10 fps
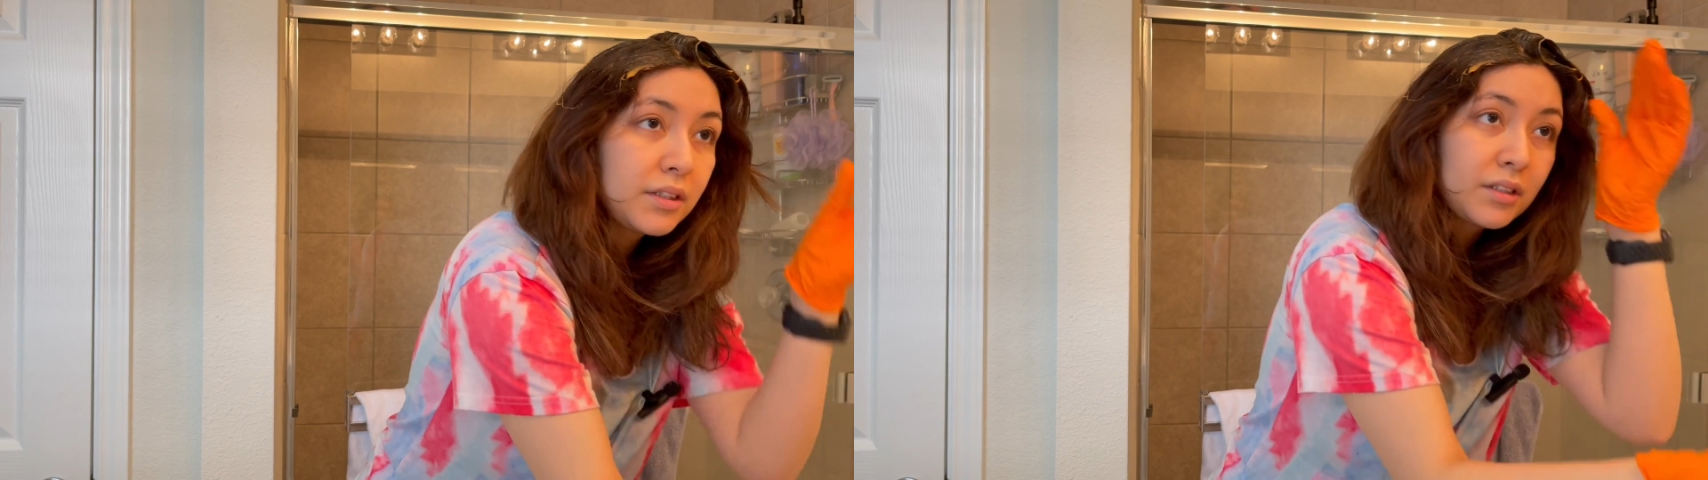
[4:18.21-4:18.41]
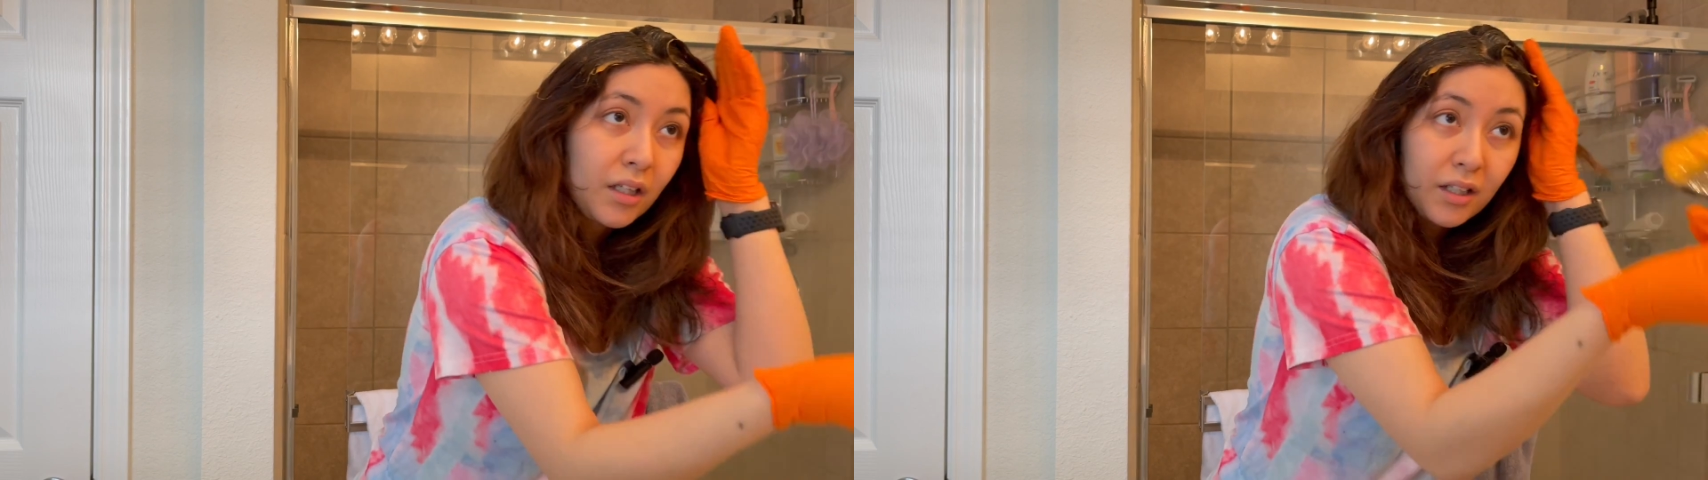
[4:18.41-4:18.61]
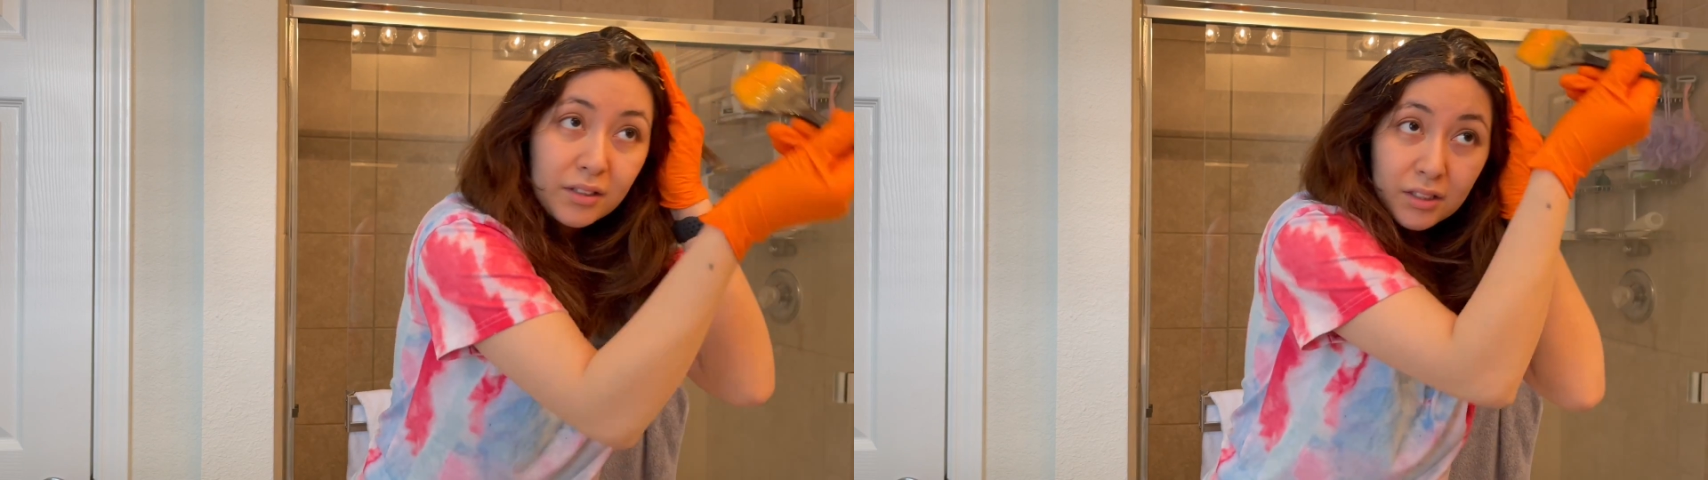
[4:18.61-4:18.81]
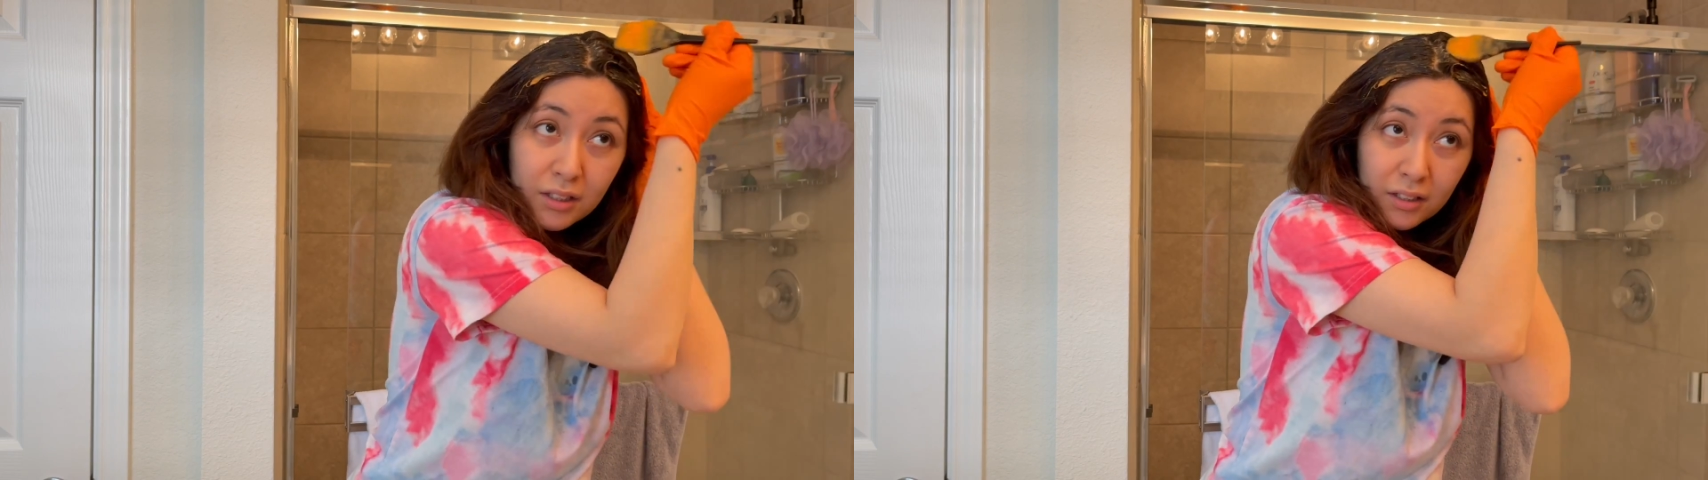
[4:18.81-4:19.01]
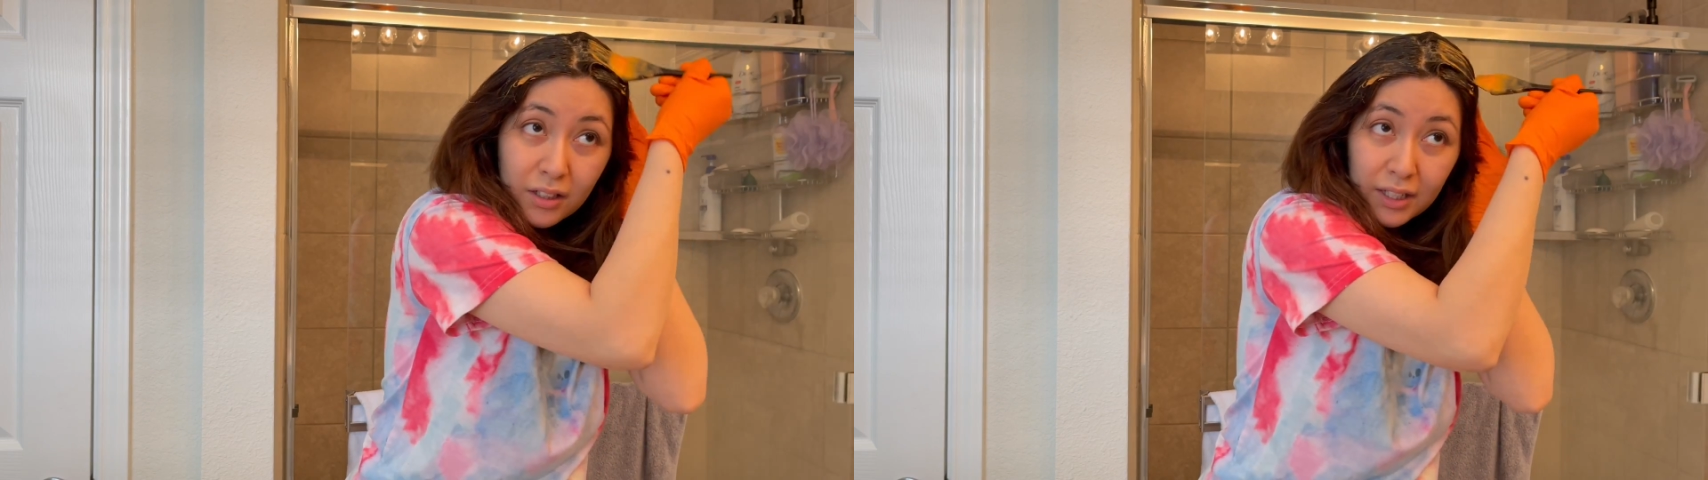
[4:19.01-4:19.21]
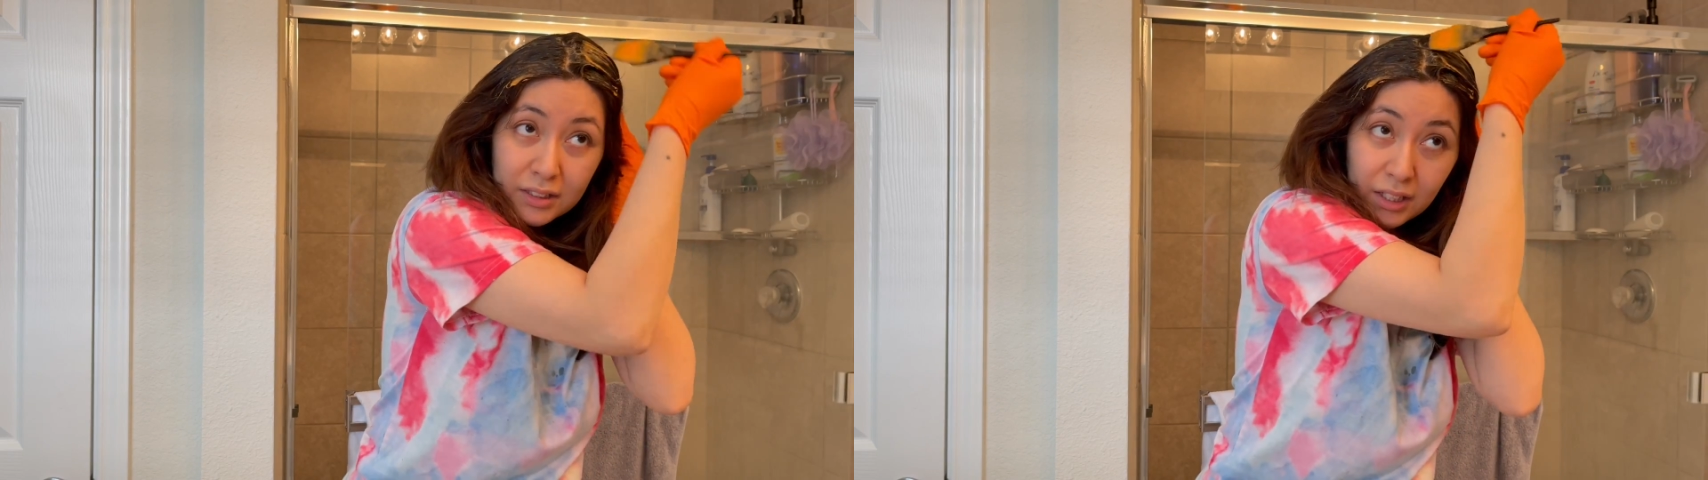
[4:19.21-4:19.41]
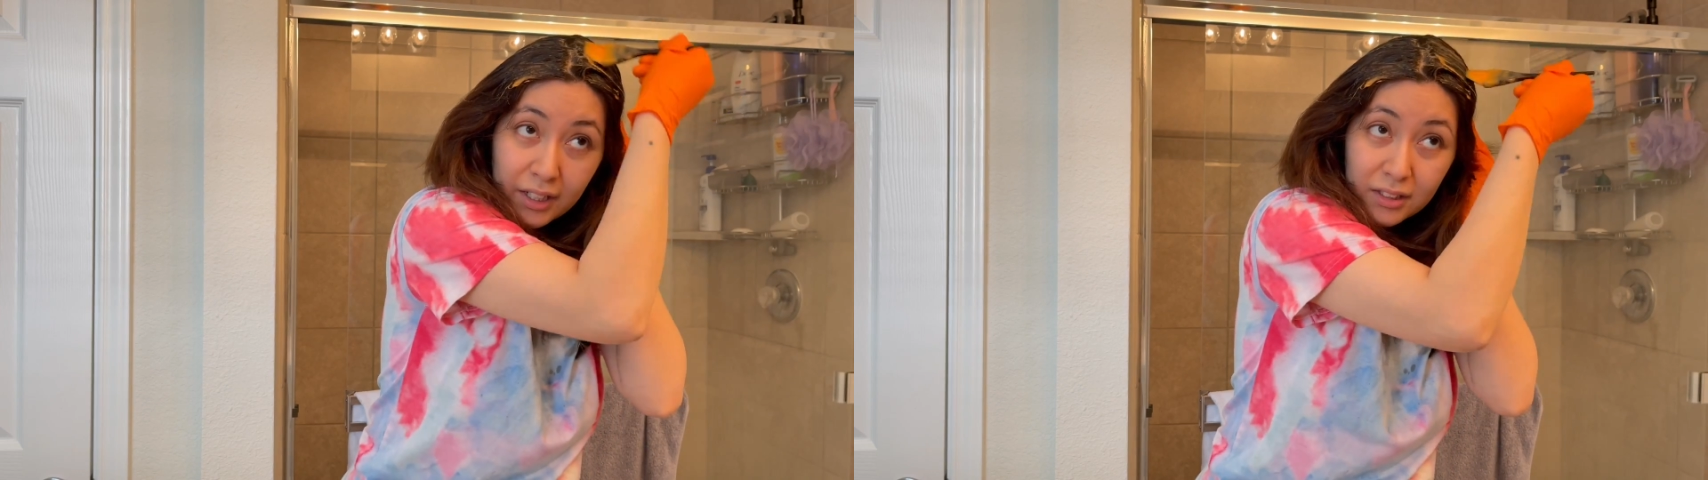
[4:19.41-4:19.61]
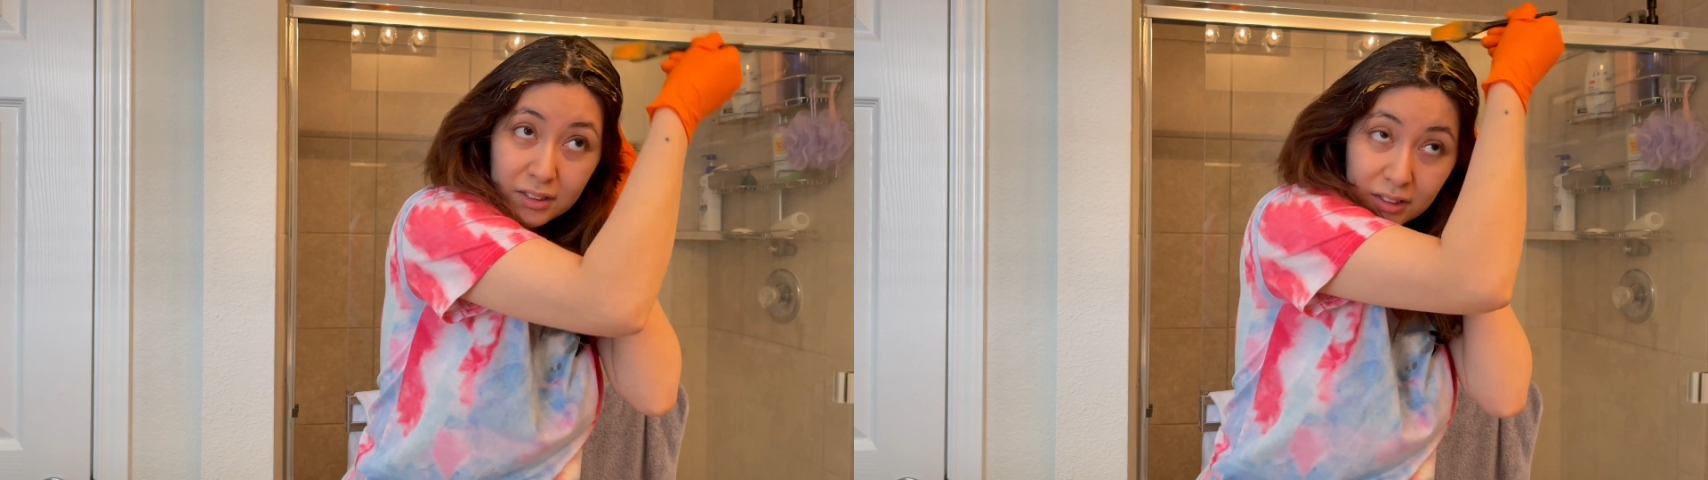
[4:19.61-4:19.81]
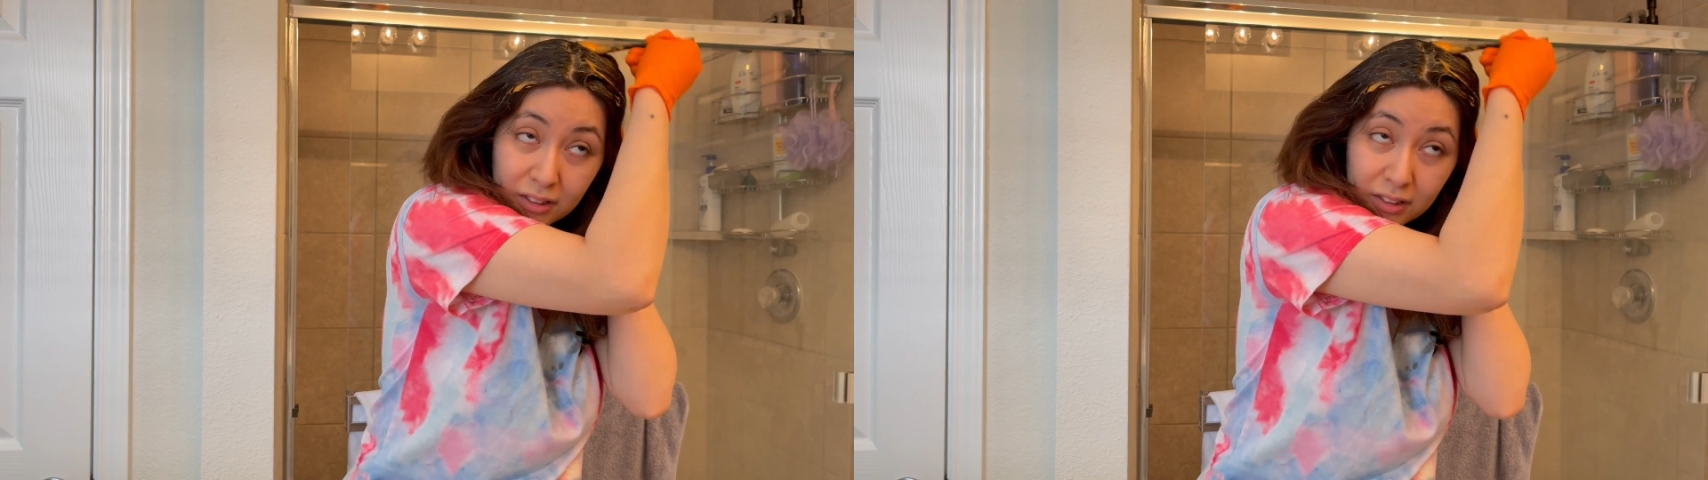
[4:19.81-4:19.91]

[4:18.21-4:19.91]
is not as light.